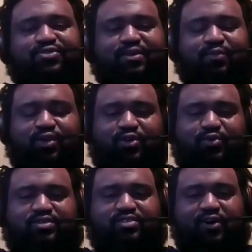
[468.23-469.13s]
someone who
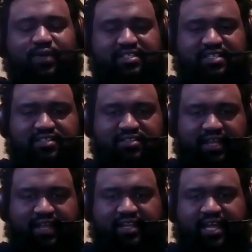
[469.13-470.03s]
was always into
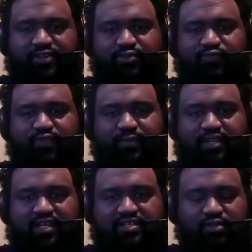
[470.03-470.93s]
like natural
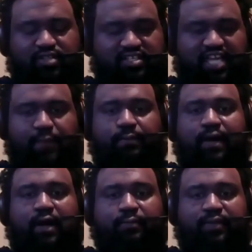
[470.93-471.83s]
remedies, or this came
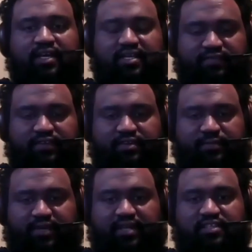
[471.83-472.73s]
about because of your
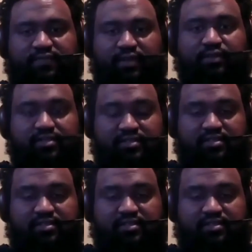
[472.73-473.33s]
illness?